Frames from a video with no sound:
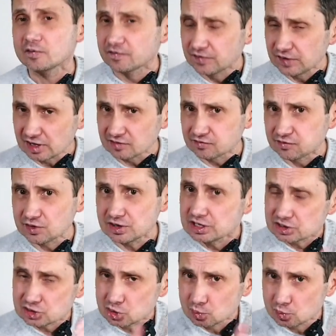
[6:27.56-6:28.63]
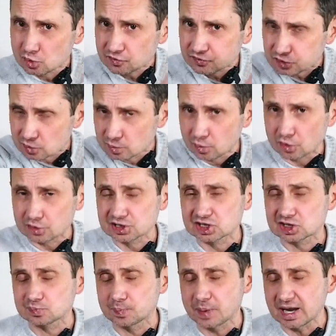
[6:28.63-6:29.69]
feel free to move to more
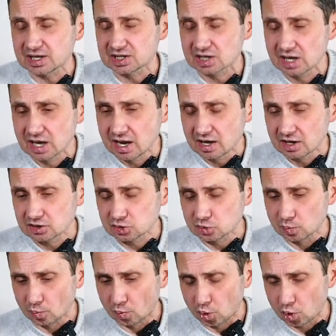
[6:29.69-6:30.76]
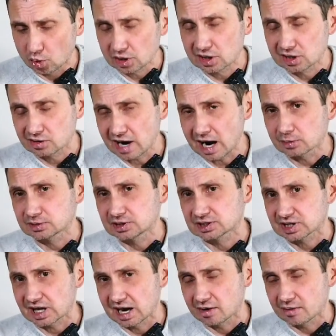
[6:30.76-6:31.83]
space, to more
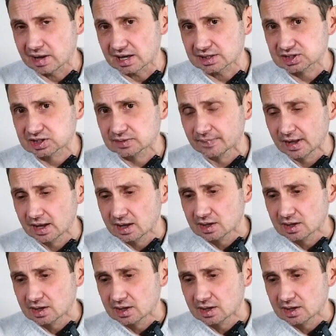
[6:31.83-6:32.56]
crowded areas.